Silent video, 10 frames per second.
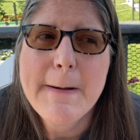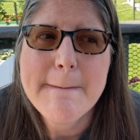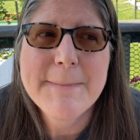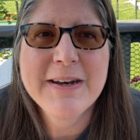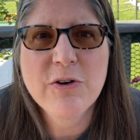
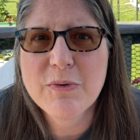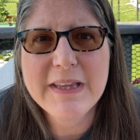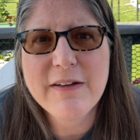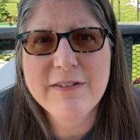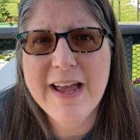but I don't
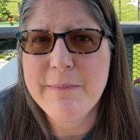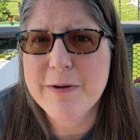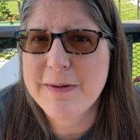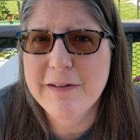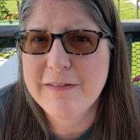really have time to
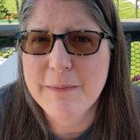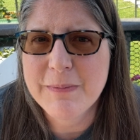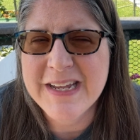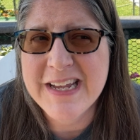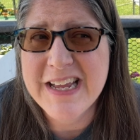build
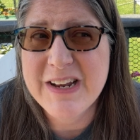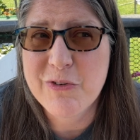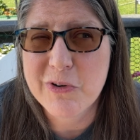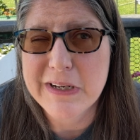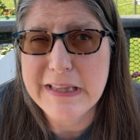something, and I
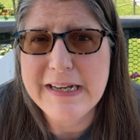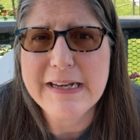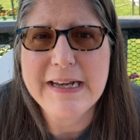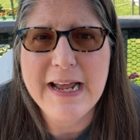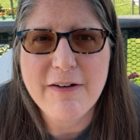really
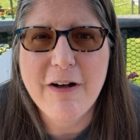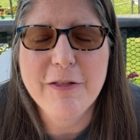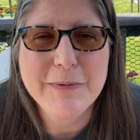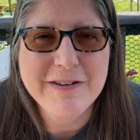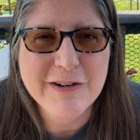didn't have all the
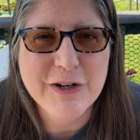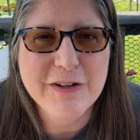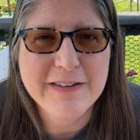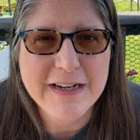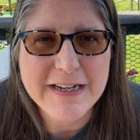
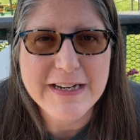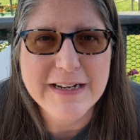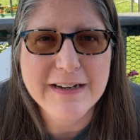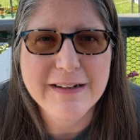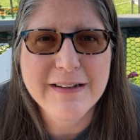materials I
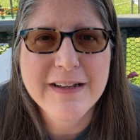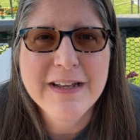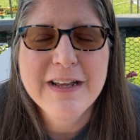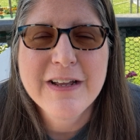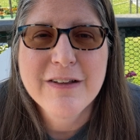needed.
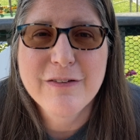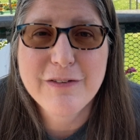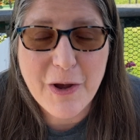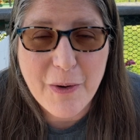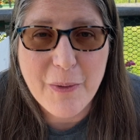
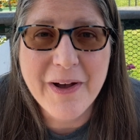So